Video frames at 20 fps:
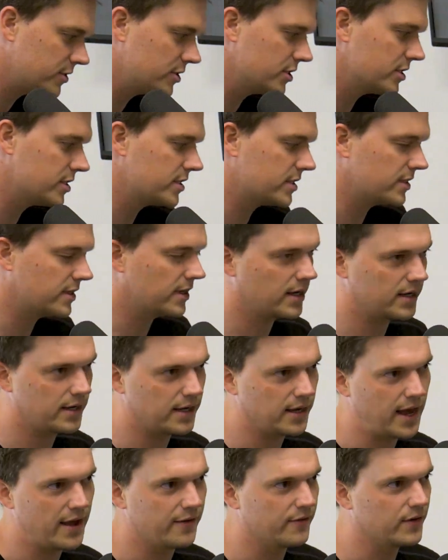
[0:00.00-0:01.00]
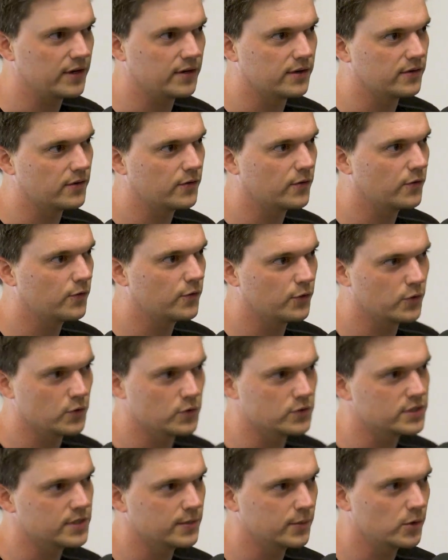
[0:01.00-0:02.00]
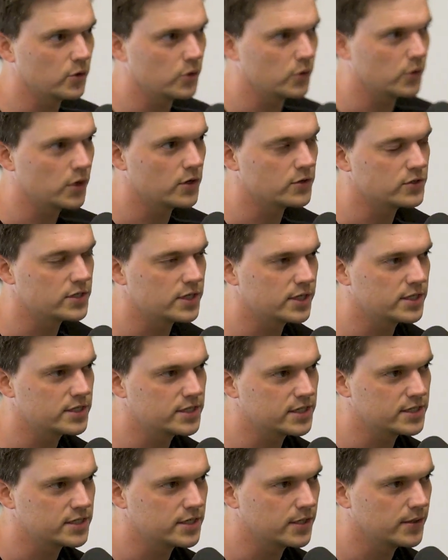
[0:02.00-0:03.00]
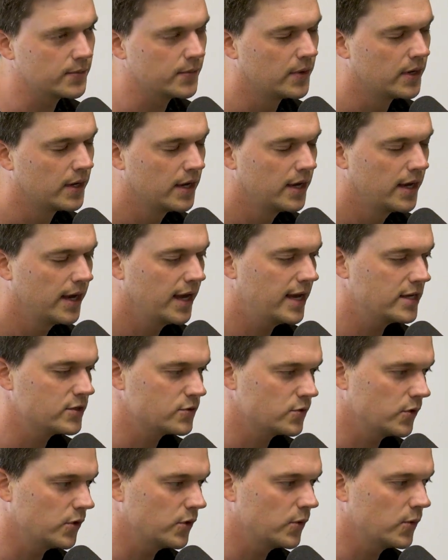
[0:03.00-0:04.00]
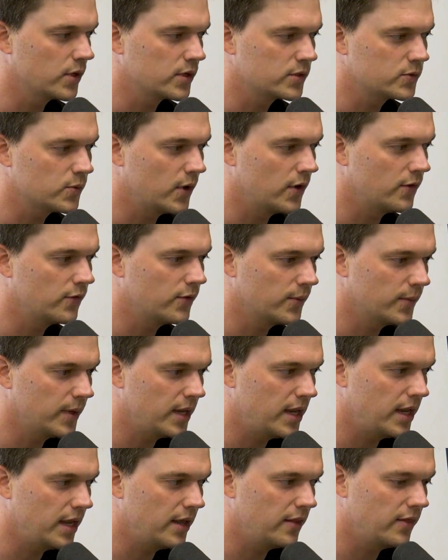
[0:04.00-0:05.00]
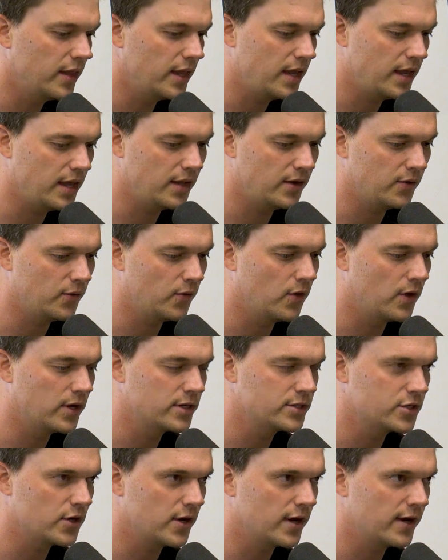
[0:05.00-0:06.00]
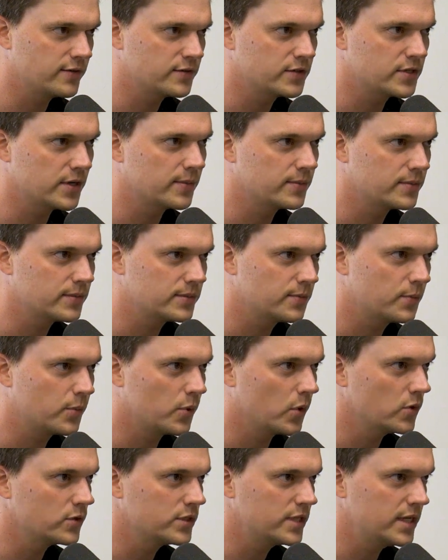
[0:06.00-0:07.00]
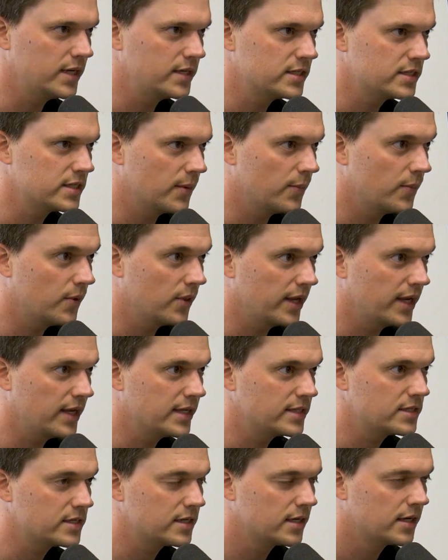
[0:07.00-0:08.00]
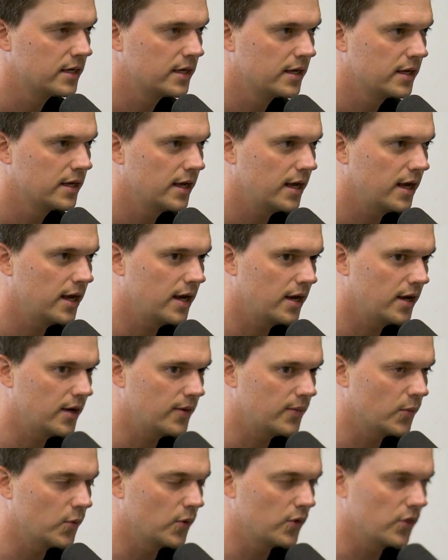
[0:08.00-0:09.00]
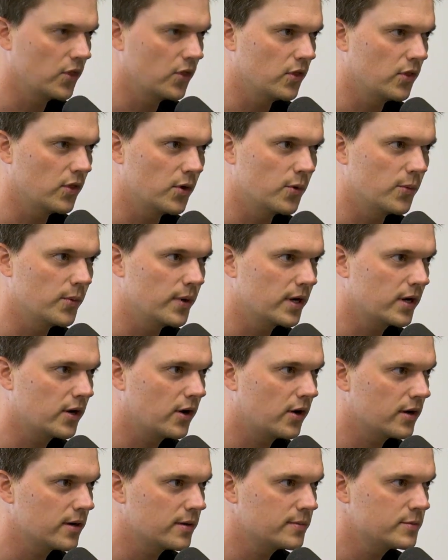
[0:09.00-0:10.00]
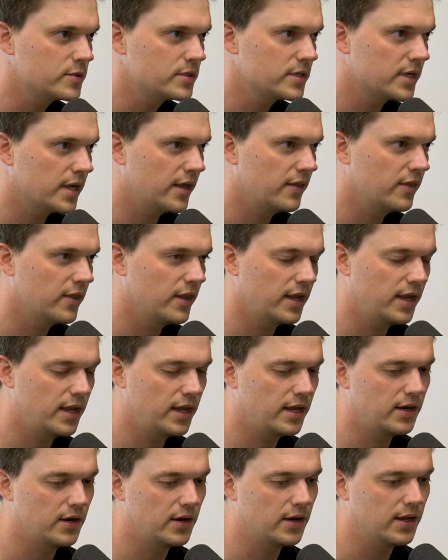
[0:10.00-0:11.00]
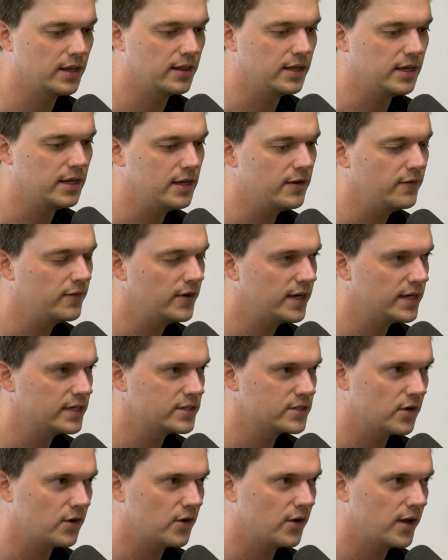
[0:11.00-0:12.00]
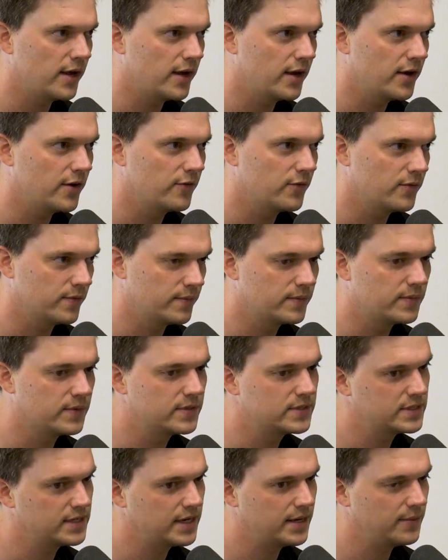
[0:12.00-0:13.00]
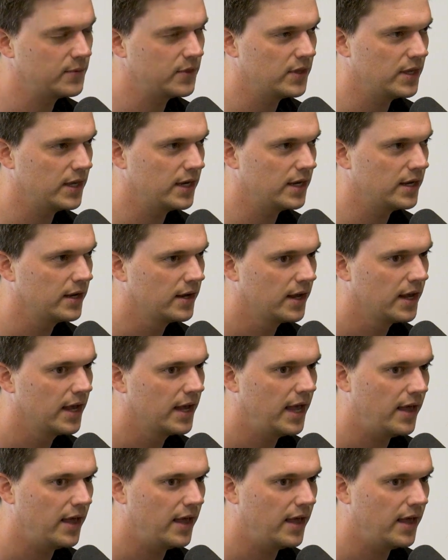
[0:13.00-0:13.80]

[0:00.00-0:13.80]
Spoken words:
Just having fruit, some glucose in your system has really worked well for me. And then lunch, I'll have some protein, some plants. with a little bit of carbs. And then in the evenings, I'll have the same thing.